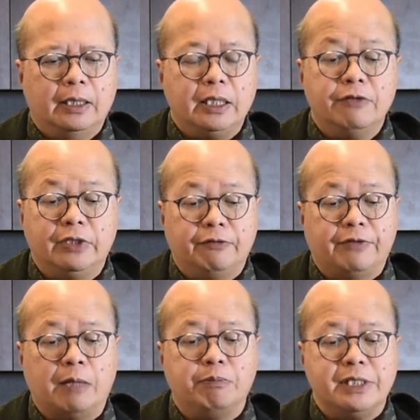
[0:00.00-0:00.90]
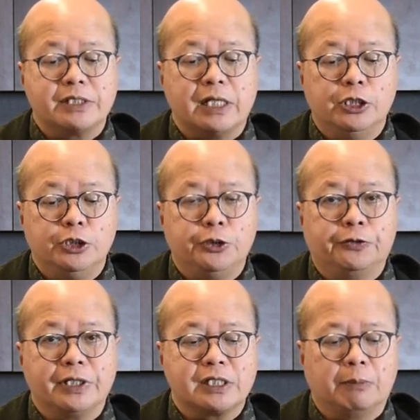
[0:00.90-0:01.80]
even if that means
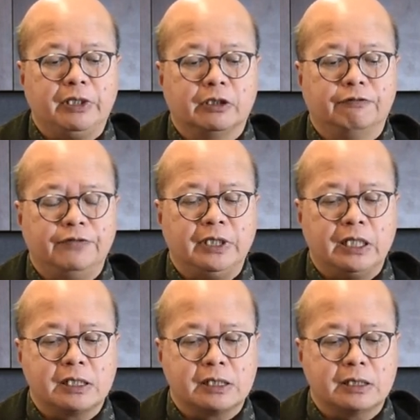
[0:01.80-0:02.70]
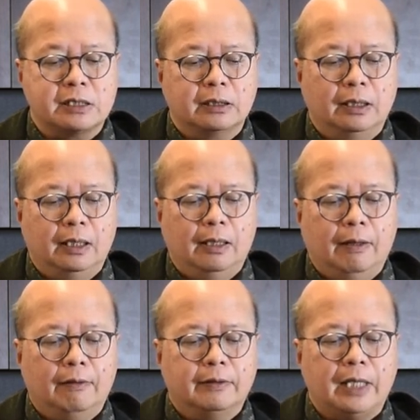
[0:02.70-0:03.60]
enduring some inconveniences,
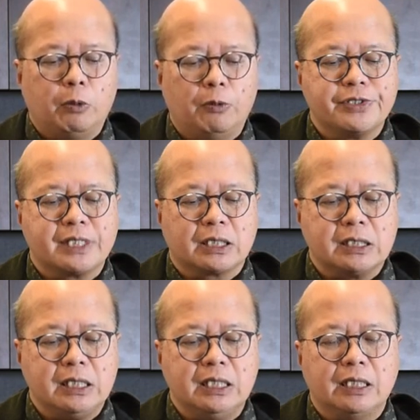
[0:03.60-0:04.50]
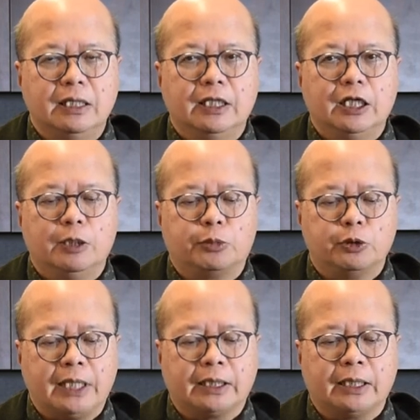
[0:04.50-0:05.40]
that we will succeed in
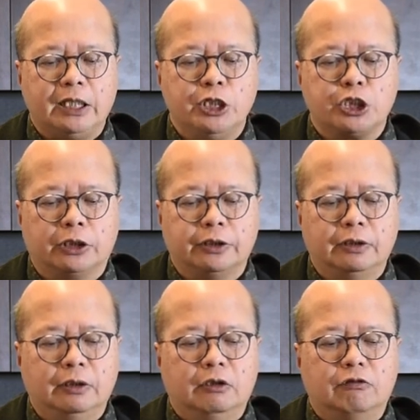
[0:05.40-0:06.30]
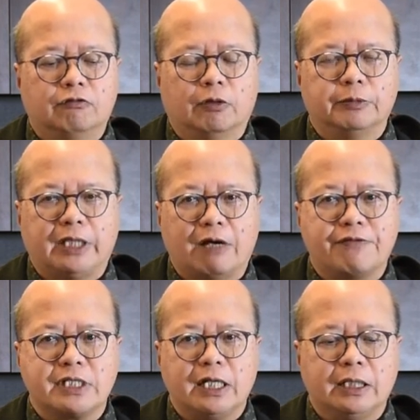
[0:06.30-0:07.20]
protecting each other from the
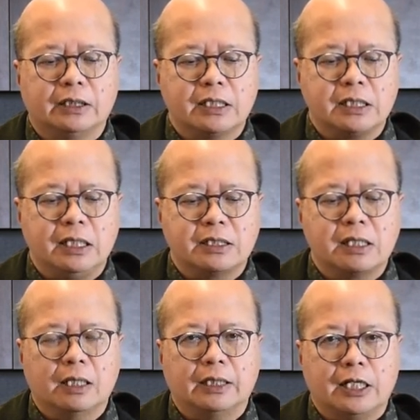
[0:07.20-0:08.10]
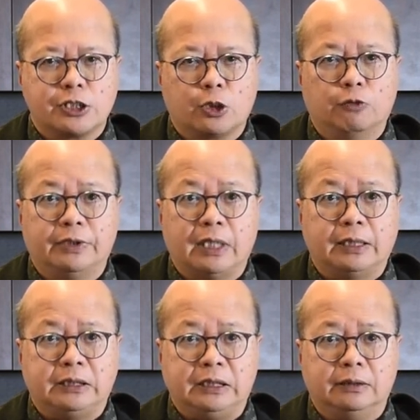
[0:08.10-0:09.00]
devastating disease that is COVID
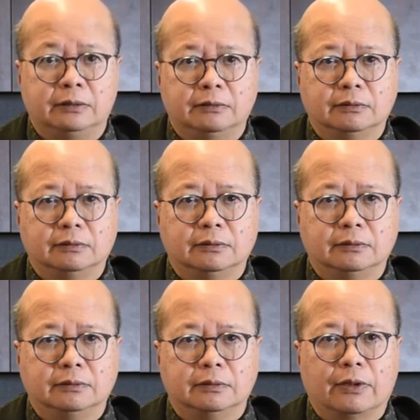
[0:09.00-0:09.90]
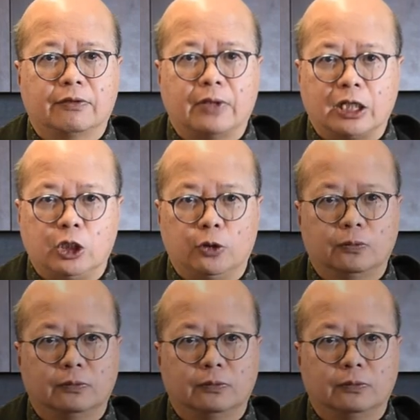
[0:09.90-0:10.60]
19. Thank you.